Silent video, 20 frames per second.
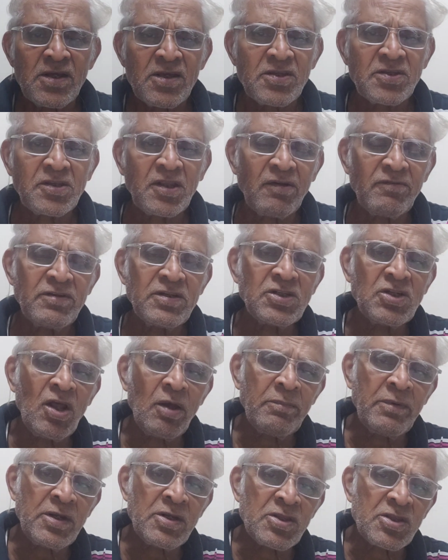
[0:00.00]

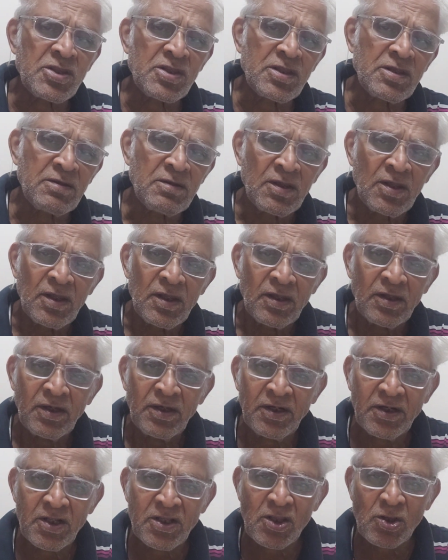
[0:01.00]
Stavista means
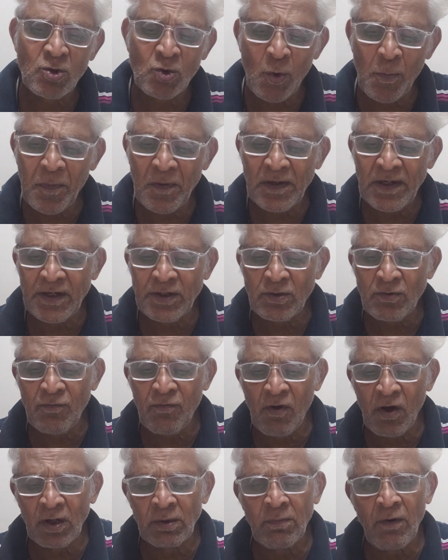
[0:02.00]
it is a superlative
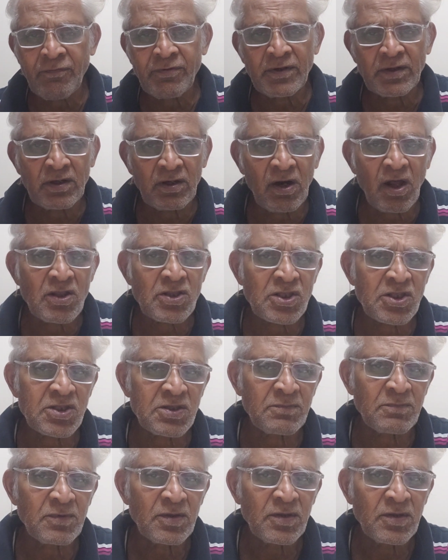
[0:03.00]
form of the gross.